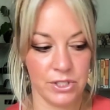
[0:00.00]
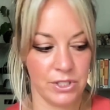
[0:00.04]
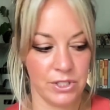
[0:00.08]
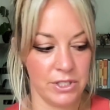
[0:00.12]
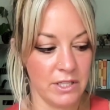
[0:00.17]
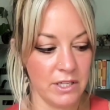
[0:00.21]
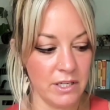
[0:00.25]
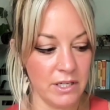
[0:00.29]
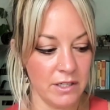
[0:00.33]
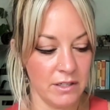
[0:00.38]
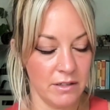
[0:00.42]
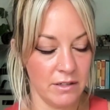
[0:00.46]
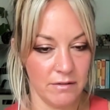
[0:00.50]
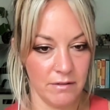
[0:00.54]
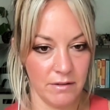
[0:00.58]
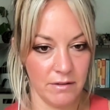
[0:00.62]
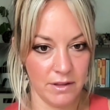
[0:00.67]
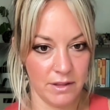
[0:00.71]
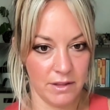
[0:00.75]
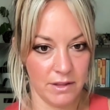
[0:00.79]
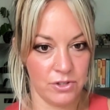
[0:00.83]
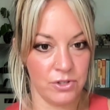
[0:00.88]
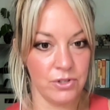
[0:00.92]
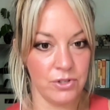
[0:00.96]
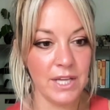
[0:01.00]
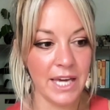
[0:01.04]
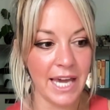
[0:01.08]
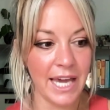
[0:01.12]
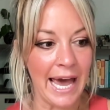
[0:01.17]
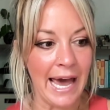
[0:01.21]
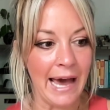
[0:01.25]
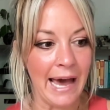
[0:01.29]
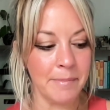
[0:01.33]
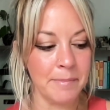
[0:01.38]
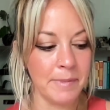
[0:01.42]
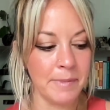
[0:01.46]
to the
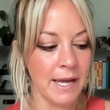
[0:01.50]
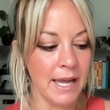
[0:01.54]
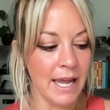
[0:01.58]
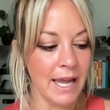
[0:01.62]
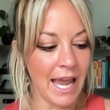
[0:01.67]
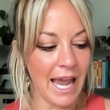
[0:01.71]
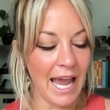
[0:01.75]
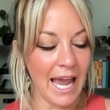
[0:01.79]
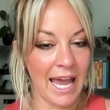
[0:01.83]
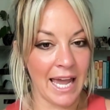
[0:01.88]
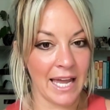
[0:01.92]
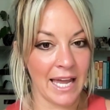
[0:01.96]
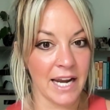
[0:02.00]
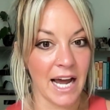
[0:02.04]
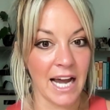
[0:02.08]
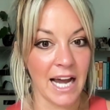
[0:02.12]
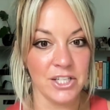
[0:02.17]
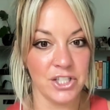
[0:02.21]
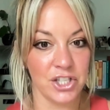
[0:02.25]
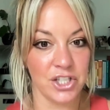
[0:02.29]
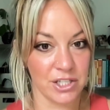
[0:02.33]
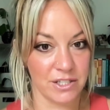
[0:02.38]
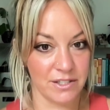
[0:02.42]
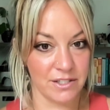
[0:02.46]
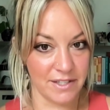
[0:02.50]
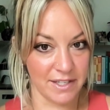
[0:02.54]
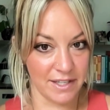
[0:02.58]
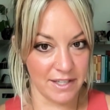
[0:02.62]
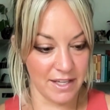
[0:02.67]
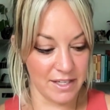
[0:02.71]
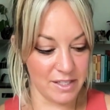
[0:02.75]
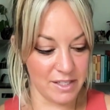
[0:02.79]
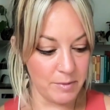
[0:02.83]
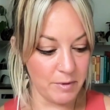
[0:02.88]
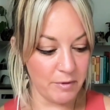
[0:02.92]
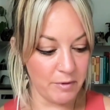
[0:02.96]
app. And I just did
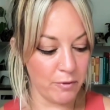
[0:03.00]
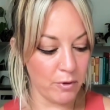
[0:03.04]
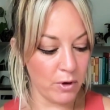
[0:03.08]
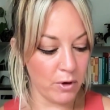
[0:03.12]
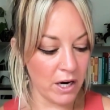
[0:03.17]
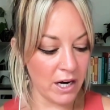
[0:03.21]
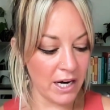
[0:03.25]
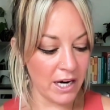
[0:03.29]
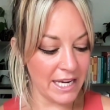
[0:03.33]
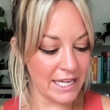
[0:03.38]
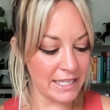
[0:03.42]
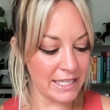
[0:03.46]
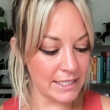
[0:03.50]
this before.